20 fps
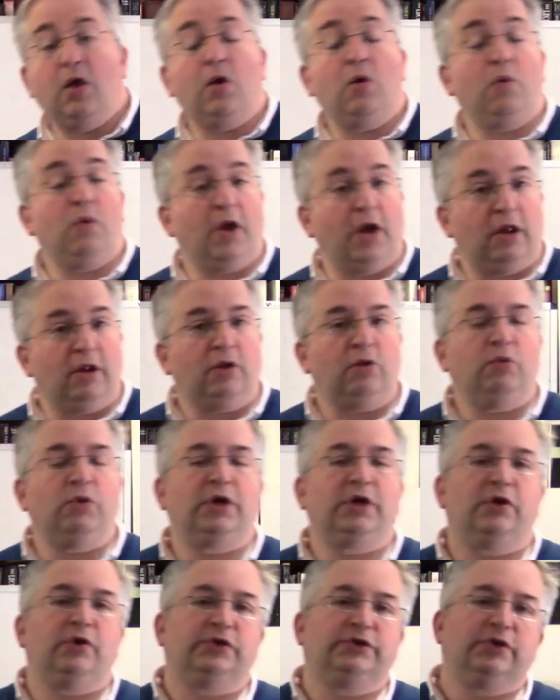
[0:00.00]
Well, we
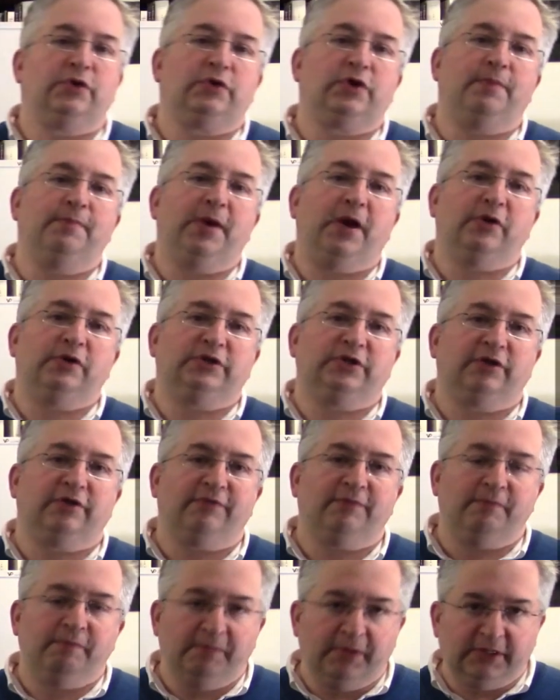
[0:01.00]
can also compare it to the
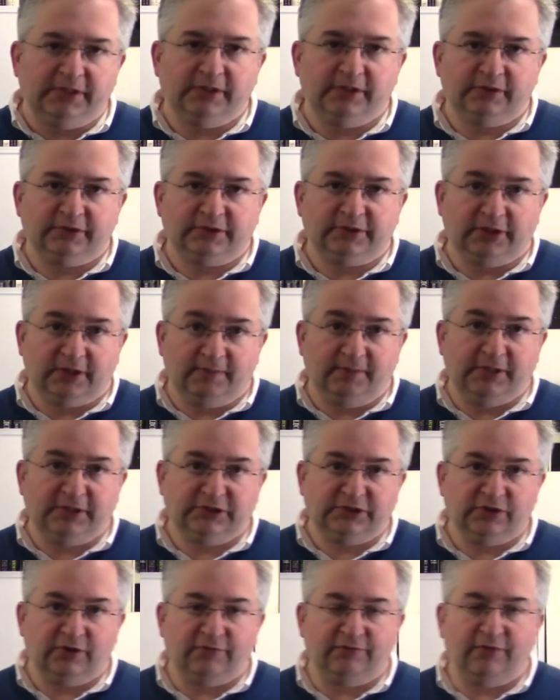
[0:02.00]
min
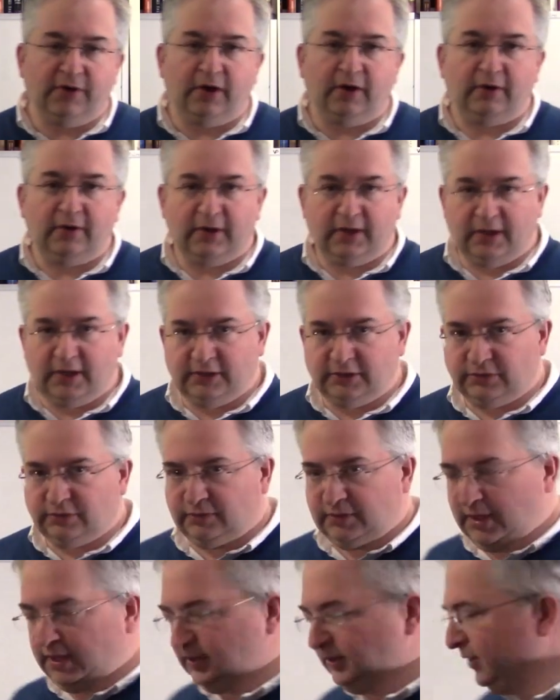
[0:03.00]
so far and do
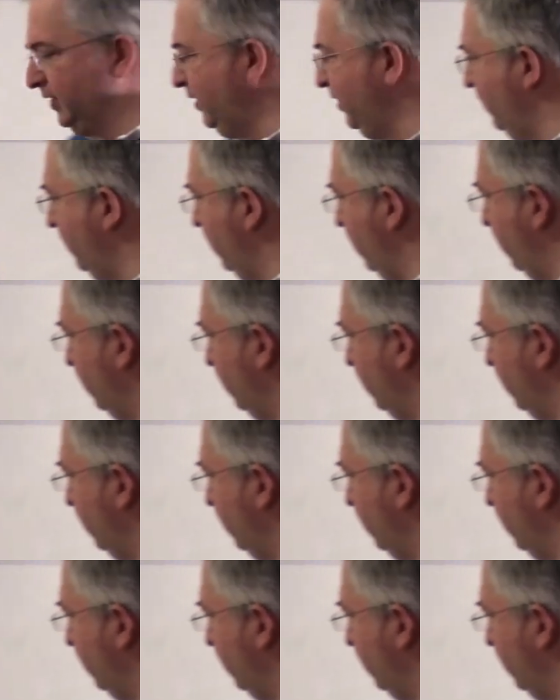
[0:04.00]
that.